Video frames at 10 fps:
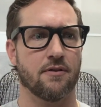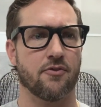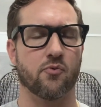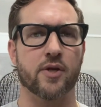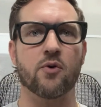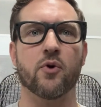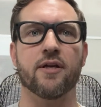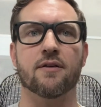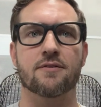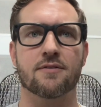3
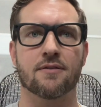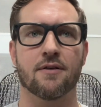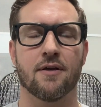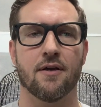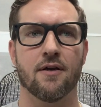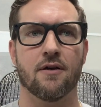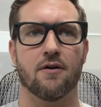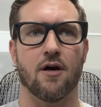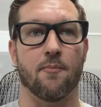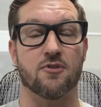weeks,
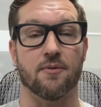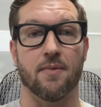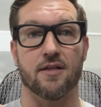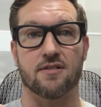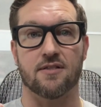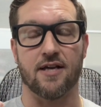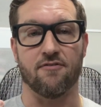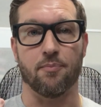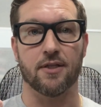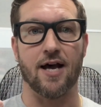almost a month since I've
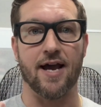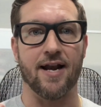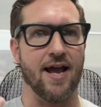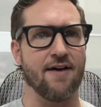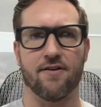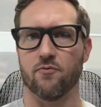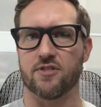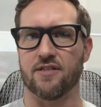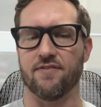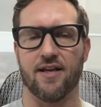applied, and I haven't
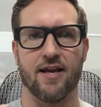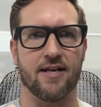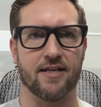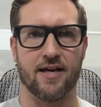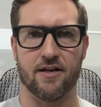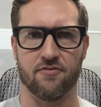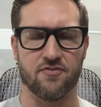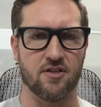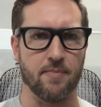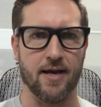received any kind of
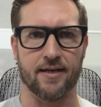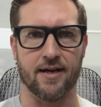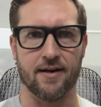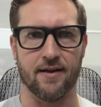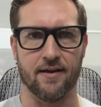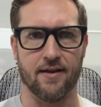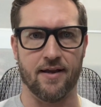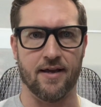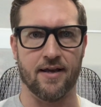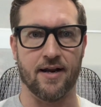feedback on it.
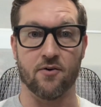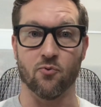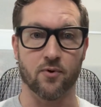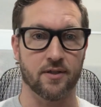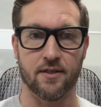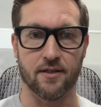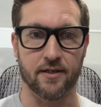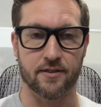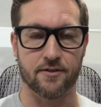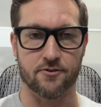And I'd really
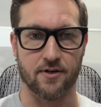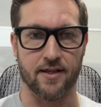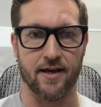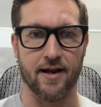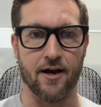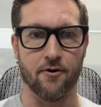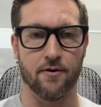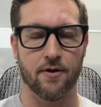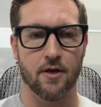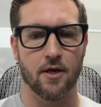like to try that out.
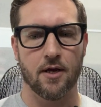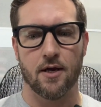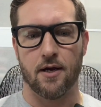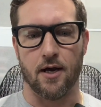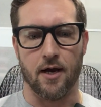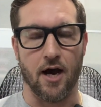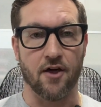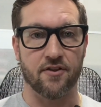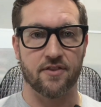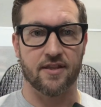
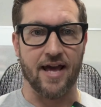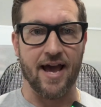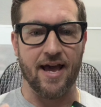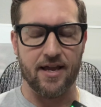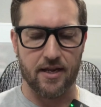Other than that,